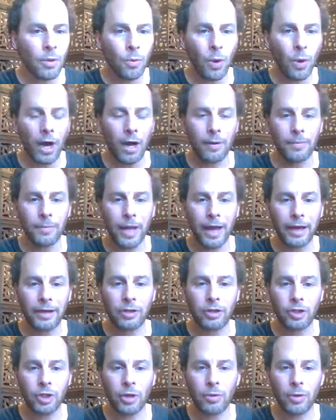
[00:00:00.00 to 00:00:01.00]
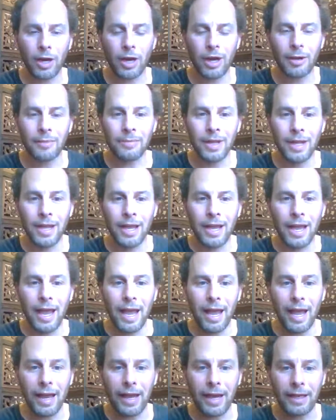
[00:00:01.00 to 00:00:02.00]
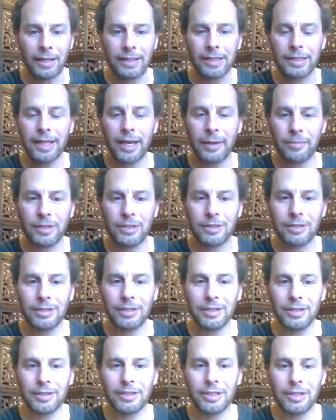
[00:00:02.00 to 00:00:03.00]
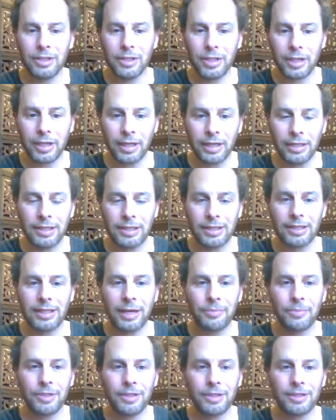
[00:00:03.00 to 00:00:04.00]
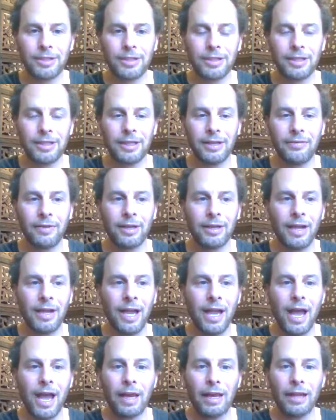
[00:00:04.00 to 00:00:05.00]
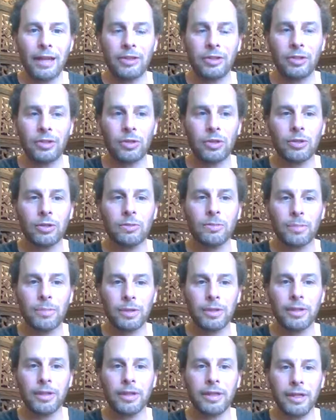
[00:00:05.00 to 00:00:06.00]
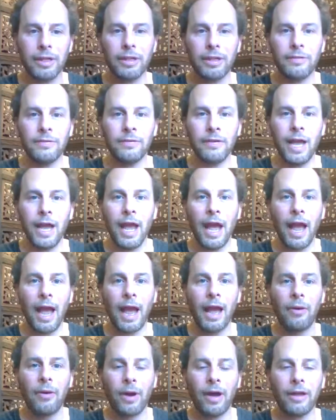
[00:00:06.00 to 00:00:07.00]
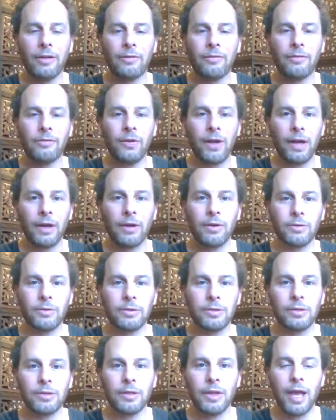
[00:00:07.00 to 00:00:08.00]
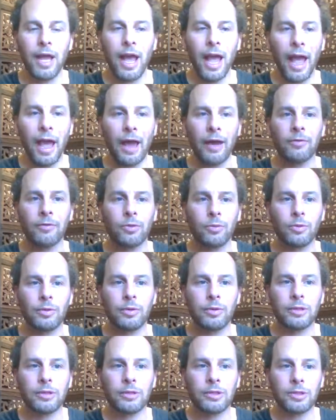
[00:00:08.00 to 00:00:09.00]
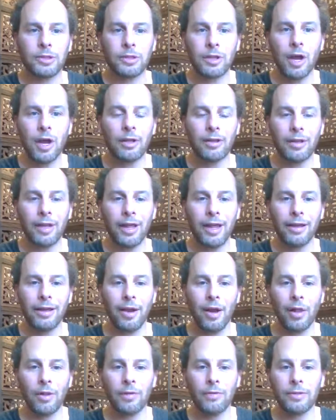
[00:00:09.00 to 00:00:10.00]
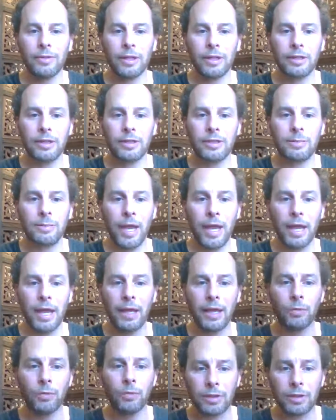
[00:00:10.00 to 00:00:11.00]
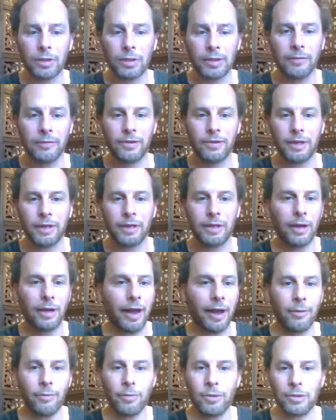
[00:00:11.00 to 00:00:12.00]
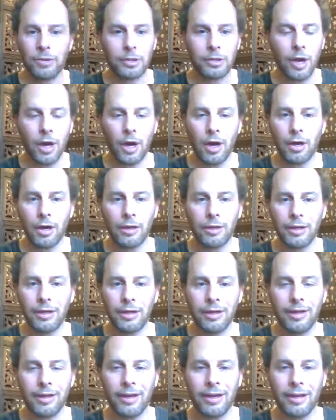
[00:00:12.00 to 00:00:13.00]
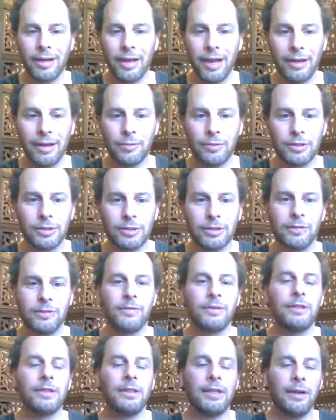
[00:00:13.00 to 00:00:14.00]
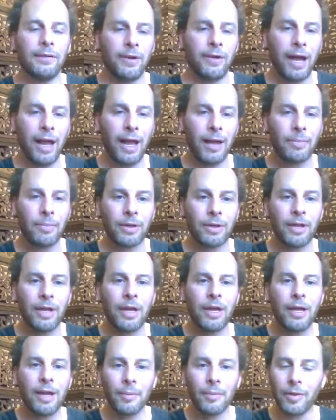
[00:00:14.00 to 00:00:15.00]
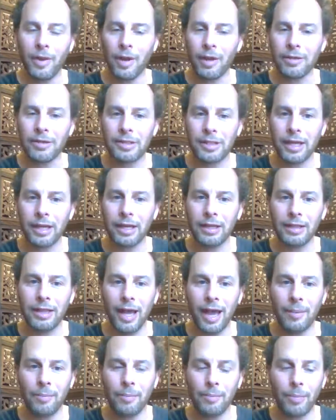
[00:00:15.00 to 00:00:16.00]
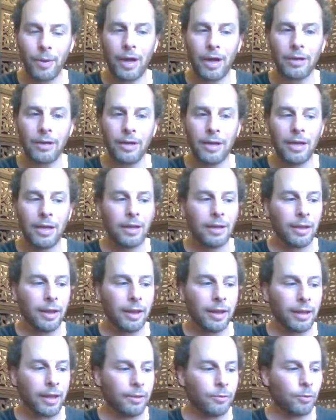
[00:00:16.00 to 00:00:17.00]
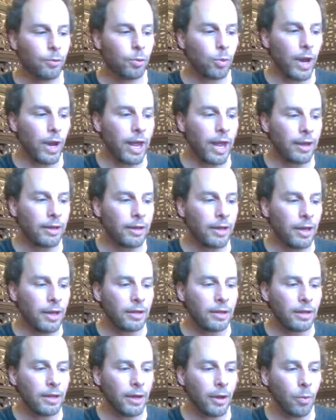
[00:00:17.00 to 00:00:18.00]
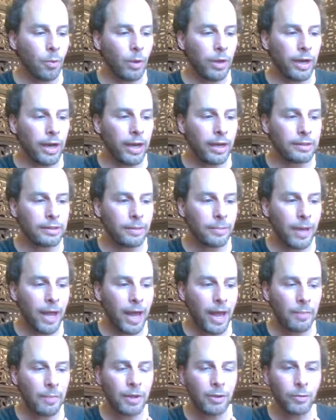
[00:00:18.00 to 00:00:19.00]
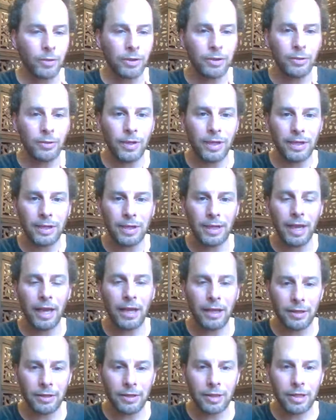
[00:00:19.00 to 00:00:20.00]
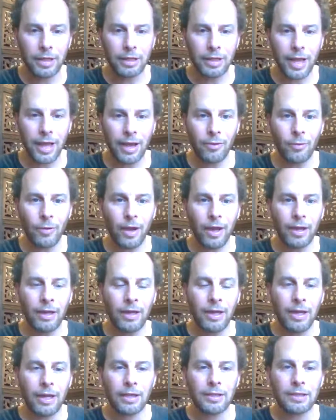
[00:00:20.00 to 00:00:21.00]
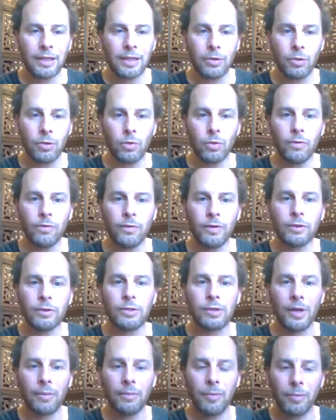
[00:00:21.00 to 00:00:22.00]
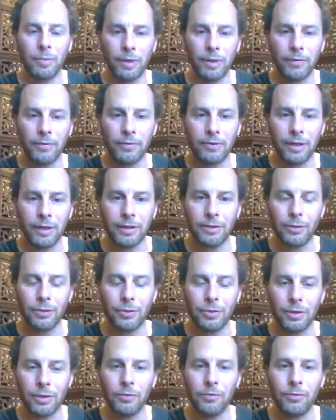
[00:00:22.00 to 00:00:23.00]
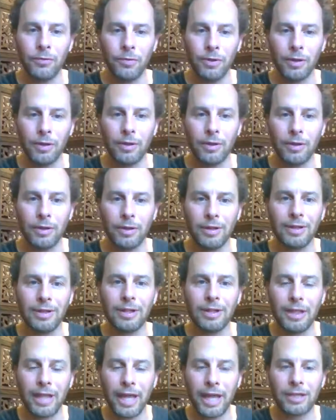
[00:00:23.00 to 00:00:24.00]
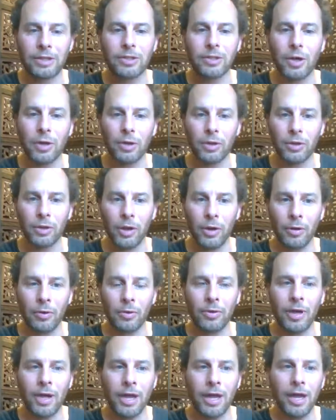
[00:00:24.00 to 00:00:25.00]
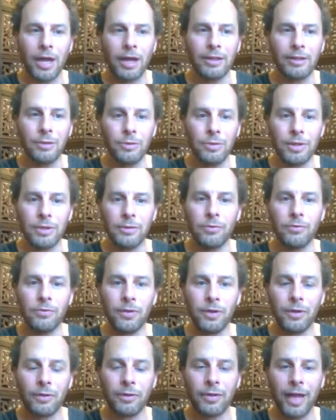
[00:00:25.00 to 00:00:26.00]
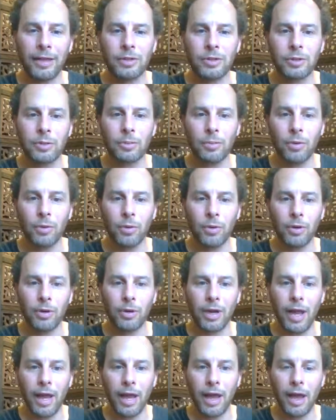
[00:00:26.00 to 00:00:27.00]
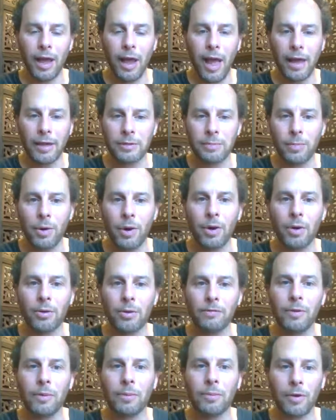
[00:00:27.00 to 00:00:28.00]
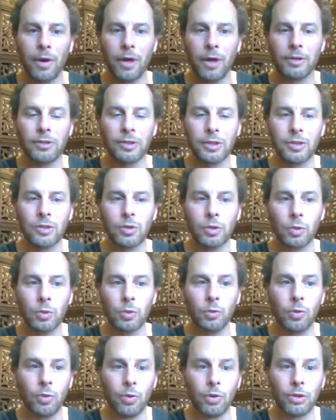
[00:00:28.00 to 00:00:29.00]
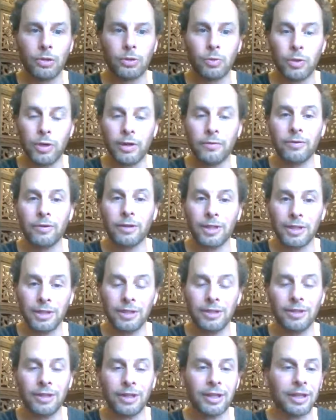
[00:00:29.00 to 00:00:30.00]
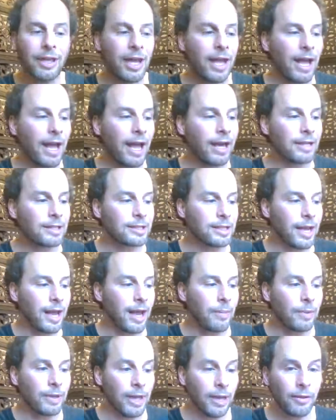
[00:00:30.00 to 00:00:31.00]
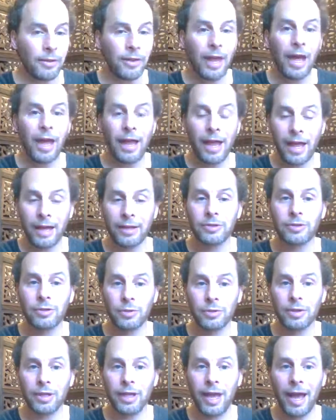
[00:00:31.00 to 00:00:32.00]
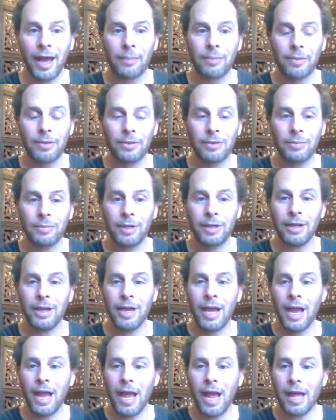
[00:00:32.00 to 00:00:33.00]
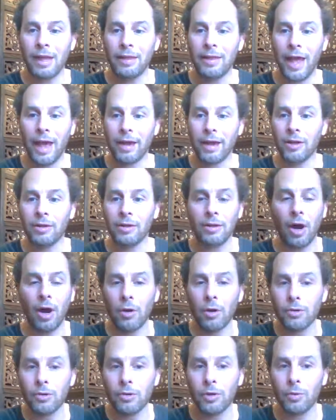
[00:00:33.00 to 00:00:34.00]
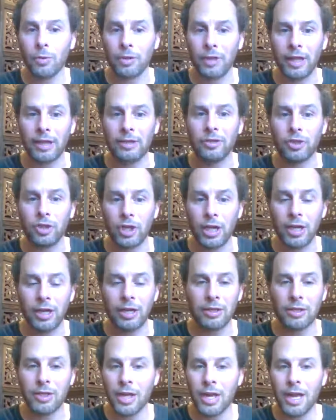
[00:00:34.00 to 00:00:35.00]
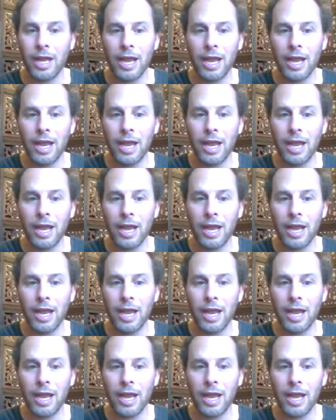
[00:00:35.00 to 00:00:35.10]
Well, I showed up and I stepped into the teaching and I stepped into the giving, and I just couldn't believe how I felt afterwards. It's not like all of a sudden this pain was lifted and I was gone, and it was as if it never happened. I'm not saying that, but like I read, what ends up happening when you engage in that way is that you do feel some uplifting. You do feel less alone, and you do feel that support as part of the process towards whatever healing has to happen. Now, that has certainly happened to me, and that also would then change